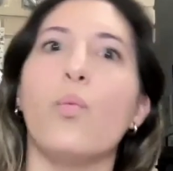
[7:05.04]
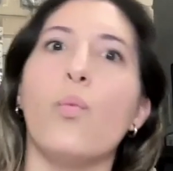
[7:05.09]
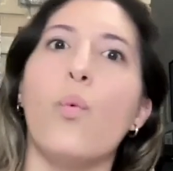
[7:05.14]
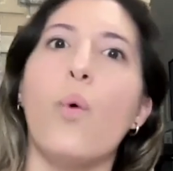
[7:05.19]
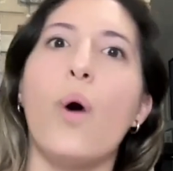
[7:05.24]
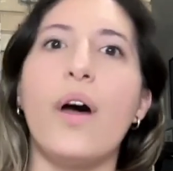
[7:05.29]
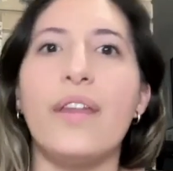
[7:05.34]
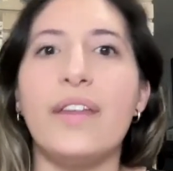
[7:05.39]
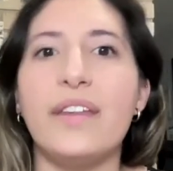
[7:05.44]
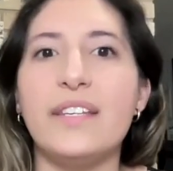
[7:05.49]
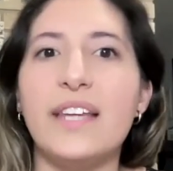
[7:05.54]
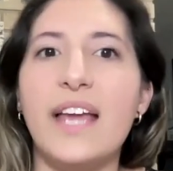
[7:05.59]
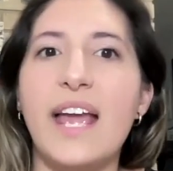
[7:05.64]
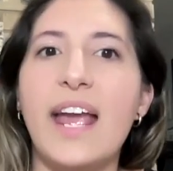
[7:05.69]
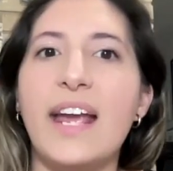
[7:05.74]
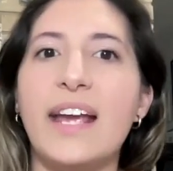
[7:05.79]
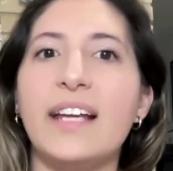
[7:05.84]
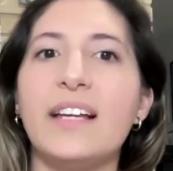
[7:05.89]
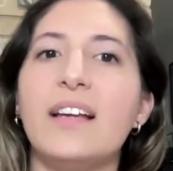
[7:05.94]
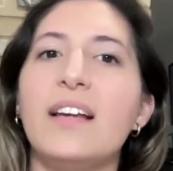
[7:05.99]
one a
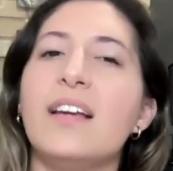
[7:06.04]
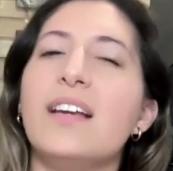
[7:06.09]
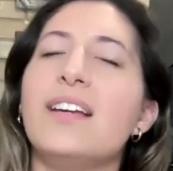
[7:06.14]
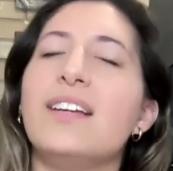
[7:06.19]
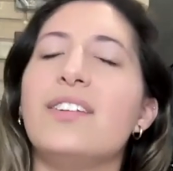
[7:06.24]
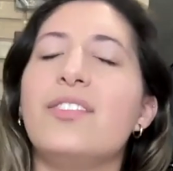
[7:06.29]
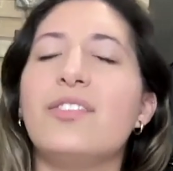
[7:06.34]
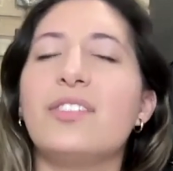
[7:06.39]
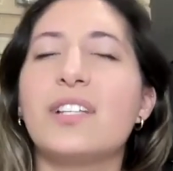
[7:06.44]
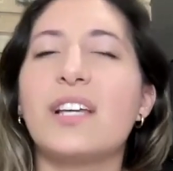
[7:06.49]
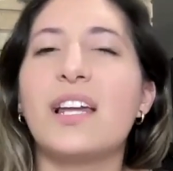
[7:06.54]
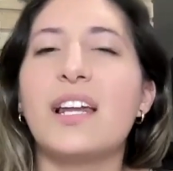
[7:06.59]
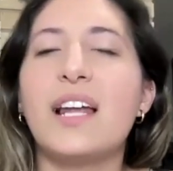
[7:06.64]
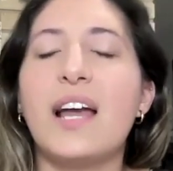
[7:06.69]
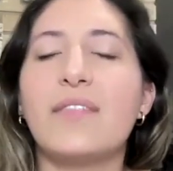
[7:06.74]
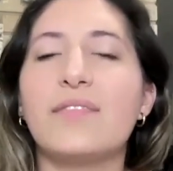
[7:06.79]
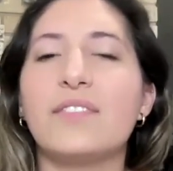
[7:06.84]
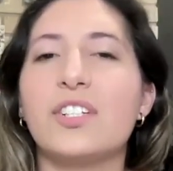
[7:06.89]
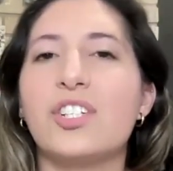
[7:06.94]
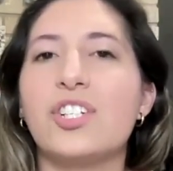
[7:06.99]
day. You just kind of
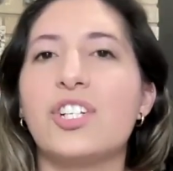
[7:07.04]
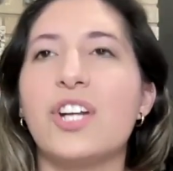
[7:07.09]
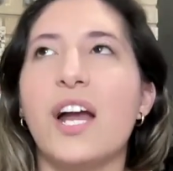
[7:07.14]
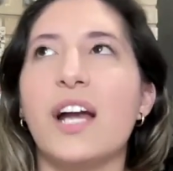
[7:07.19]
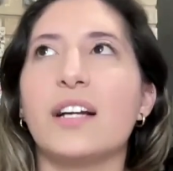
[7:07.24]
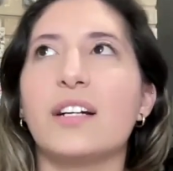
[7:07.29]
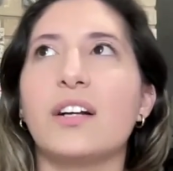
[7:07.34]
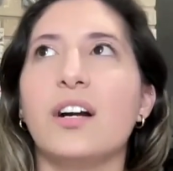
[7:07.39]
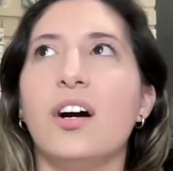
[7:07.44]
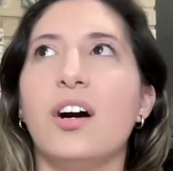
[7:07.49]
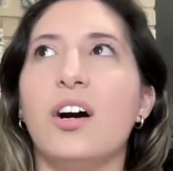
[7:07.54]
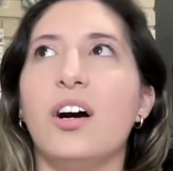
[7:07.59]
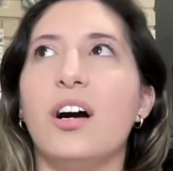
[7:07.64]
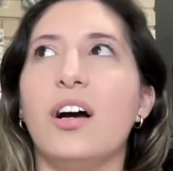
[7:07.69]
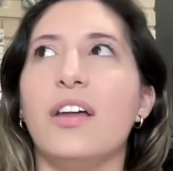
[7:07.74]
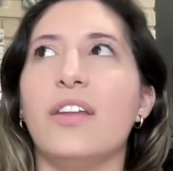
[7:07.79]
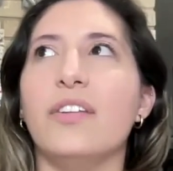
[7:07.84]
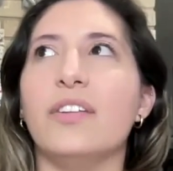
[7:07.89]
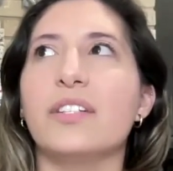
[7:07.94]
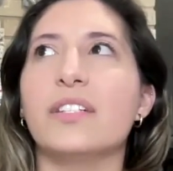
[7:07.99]
have to check
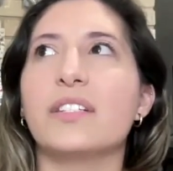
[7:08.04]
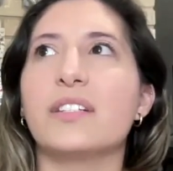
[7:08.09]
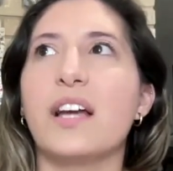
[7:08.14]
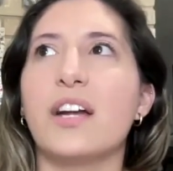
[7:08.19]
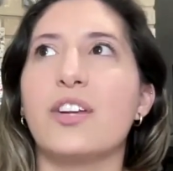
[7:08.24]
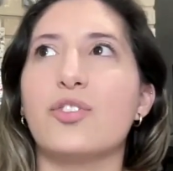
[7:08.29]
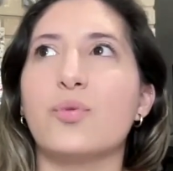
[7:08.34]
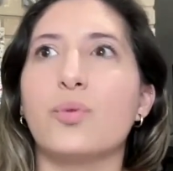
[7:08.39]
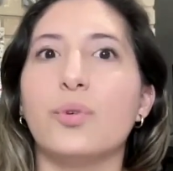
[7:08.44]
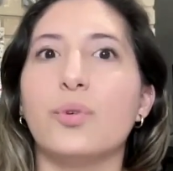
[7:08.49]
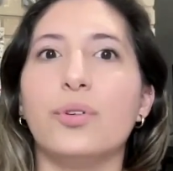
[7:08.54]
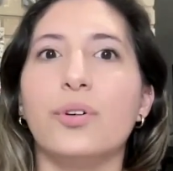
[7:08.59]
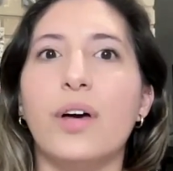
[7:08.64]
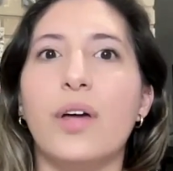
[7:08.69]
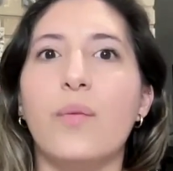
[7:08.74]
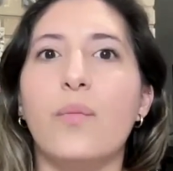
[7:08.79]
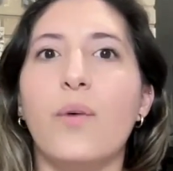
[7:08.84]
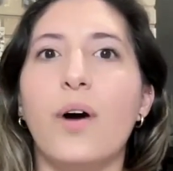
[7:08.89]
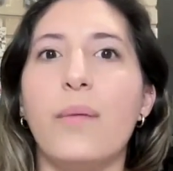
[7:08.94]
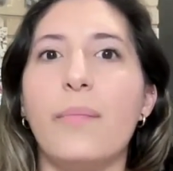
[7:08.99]
on the schedule
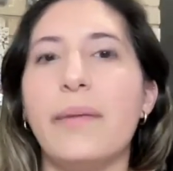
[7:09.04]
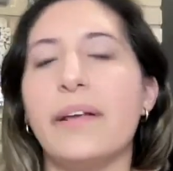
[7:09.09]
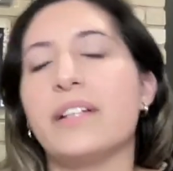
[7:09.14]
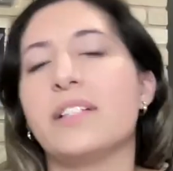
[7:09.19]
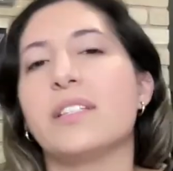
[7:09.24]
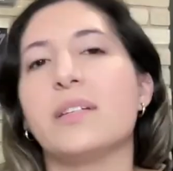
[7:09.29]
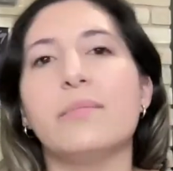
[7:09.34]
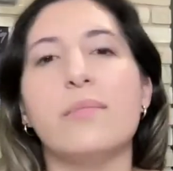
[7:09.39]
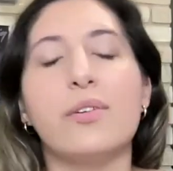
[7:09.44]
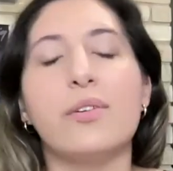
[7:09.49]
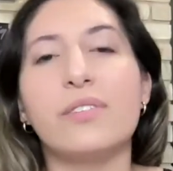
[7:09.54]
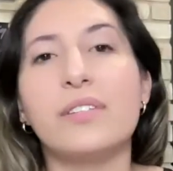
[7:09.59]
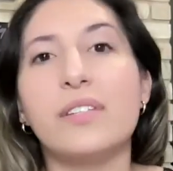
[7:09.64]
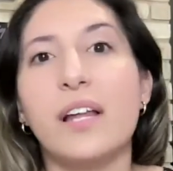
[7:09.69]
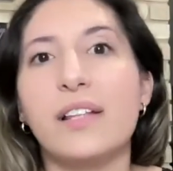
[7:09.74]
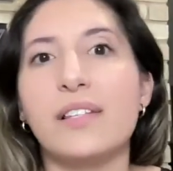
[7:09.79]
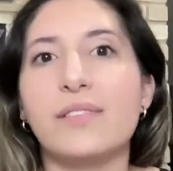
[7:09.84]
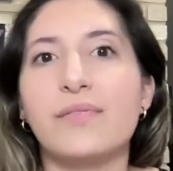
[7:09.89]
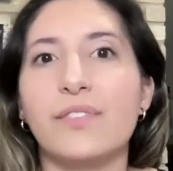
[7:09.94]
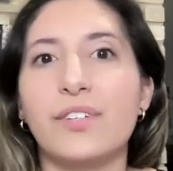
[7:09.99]
and what makes the most
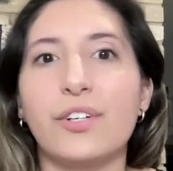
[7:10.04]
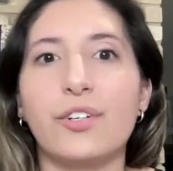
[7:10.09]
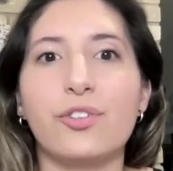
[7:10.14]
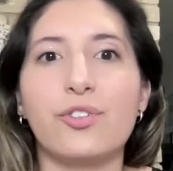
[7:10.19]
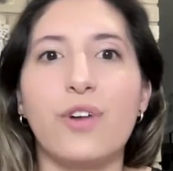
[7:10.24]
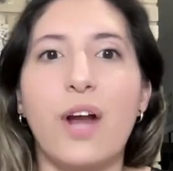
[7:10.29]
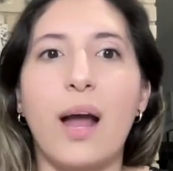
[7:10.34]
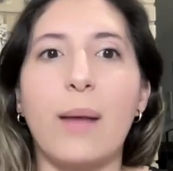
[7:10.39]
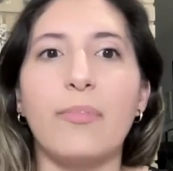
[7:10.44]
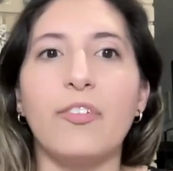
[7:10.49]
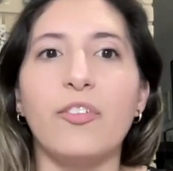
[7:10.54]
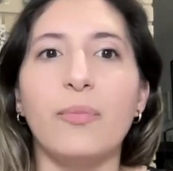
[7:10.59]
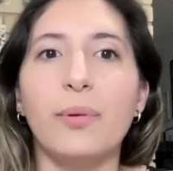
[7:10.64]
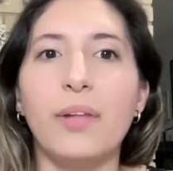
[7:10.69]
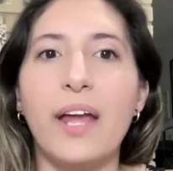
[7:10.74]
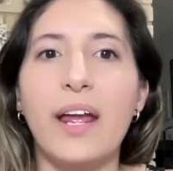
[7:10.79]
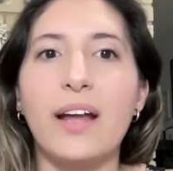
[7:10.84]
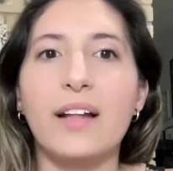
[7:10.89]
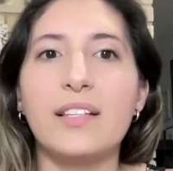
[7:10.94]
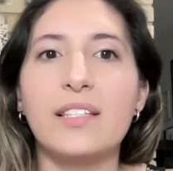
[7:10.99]
sense for your travel
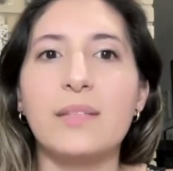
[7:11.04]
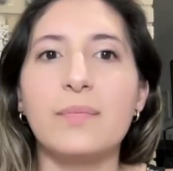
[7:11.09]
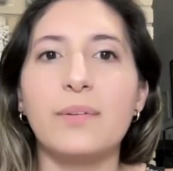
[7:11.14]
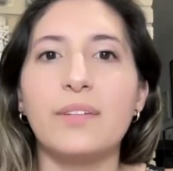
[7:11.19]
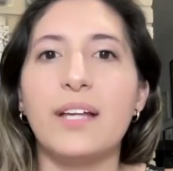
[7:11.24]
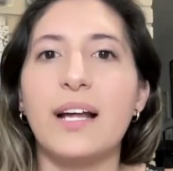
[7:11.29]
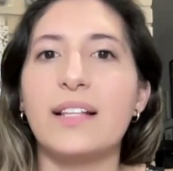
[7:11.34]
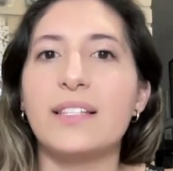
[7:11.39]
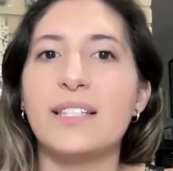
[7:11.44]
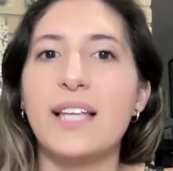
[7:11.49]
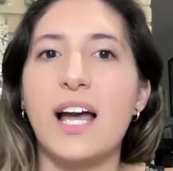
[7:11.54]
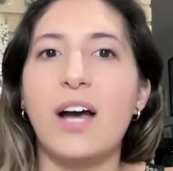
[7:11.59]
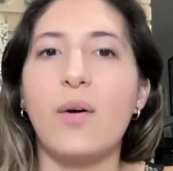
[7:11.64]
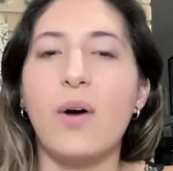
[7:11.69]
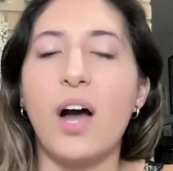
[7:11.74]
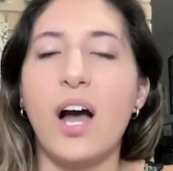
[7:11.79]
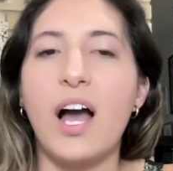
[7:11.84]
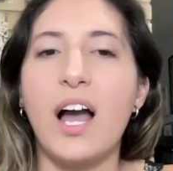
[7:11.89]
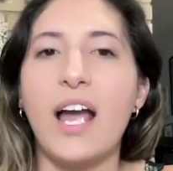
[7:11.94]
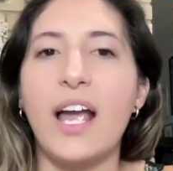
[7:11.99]
plans. But that's how
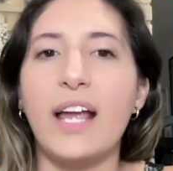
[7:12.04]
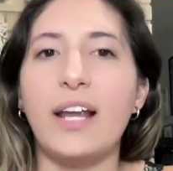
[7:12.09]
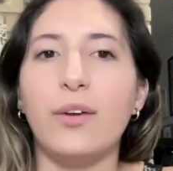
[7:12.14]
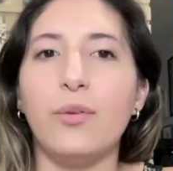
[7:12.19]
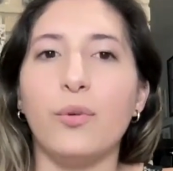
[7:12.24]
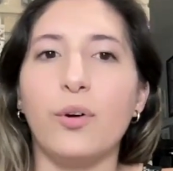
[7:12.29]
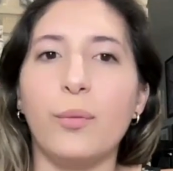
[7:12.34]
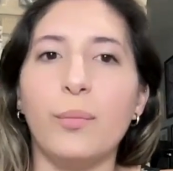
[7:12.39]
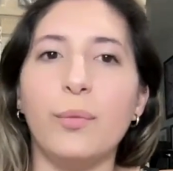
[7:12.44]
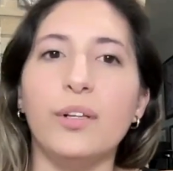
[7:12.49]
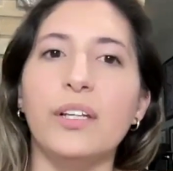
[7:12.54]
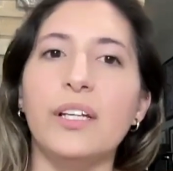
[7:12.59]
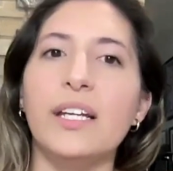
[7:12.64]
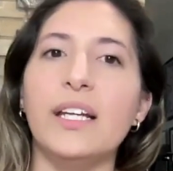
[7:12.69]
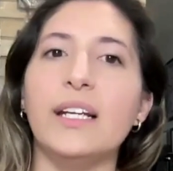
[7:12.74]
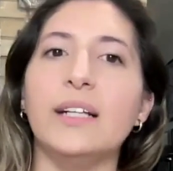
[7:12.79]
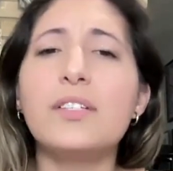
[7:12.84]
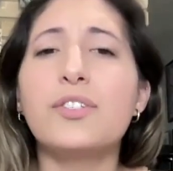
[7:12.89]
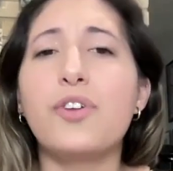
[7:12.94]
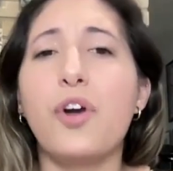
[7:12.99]
I
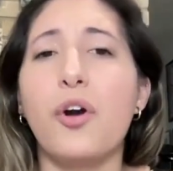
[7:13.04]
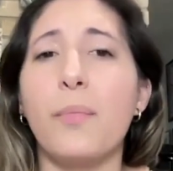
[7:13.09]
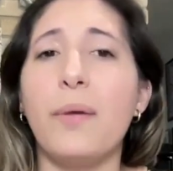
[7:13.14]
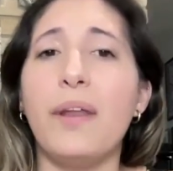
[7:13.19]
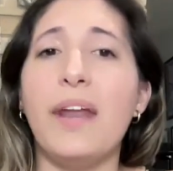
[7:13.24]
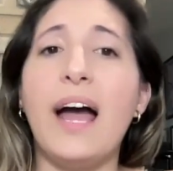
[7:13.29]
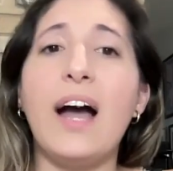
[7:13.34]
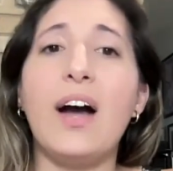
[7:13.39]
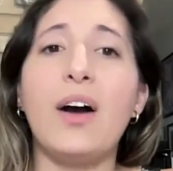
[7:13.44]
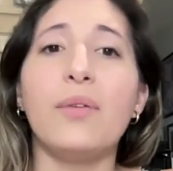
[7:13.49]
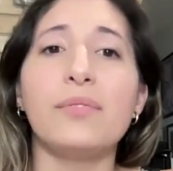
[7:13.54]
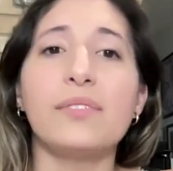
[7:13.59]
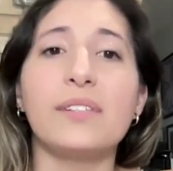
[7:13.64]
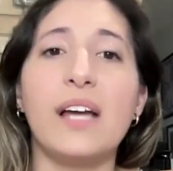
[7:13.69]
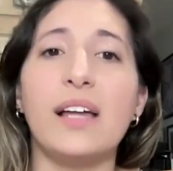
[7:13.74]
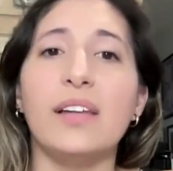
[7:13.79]
normally scope it out.